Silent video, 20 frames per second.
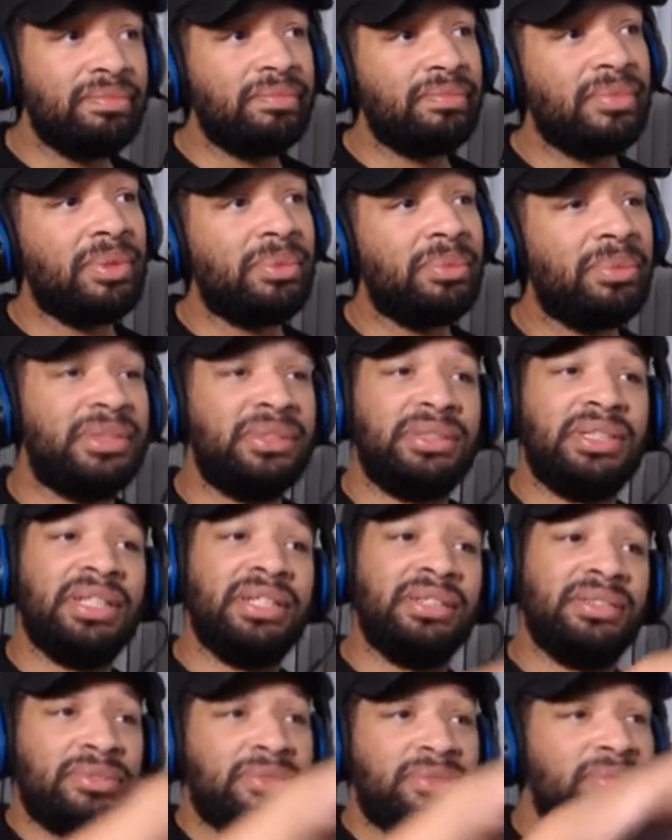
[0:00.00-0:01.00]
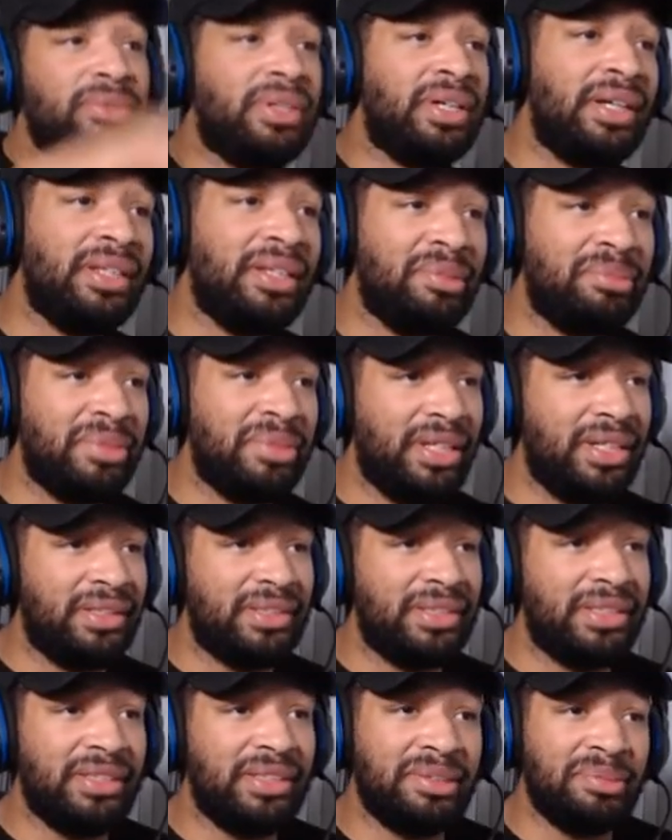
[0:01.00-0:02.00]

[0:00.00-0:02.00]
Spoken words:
which eliminate season